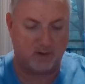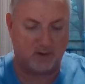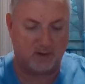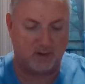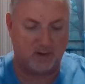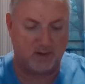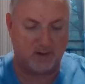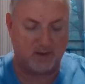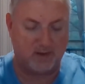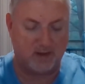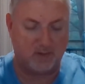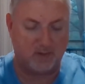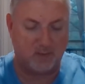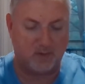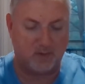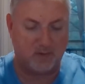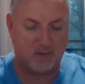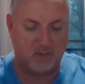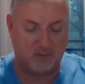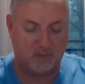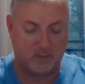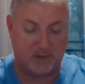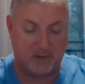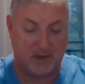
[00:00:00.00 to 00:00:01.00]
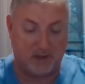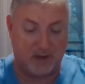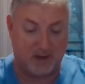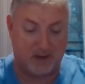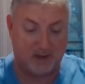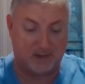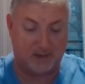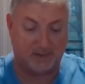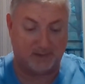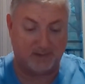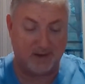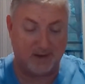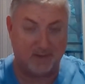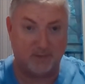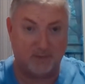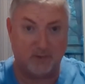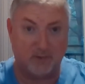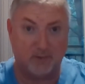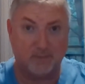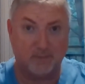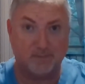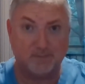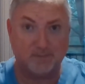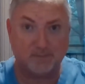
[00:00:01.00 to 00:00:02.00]
and then we had a
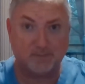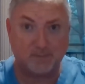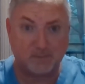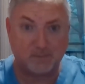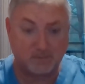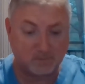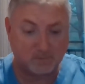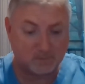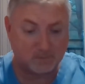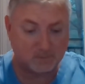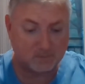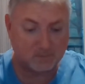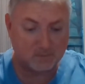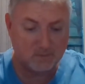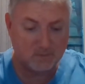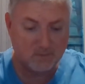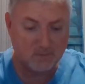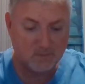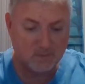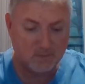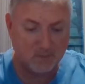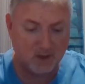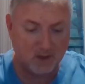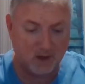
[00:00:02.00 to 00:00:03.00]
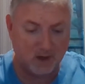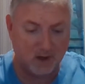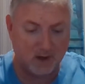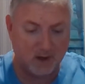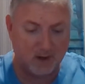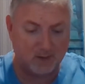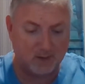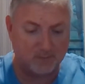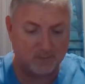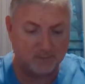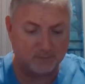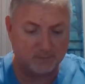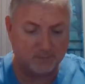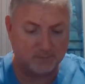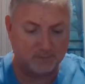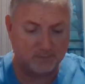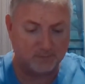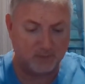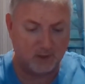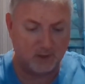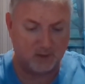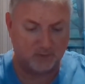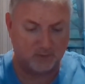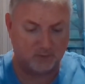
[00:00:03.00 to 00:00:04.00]
downhill
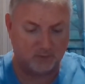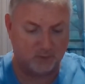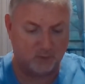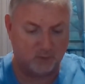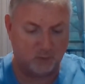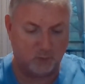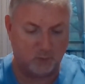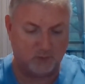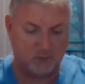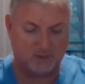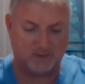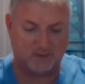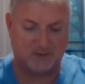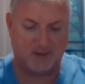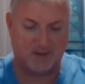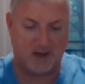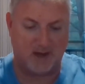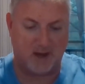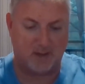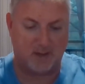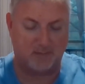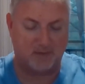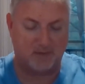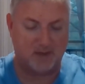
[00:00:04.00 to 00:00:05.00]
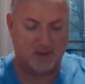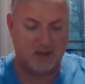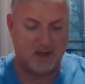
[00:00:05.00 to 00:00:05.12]
to Wilson's Gap.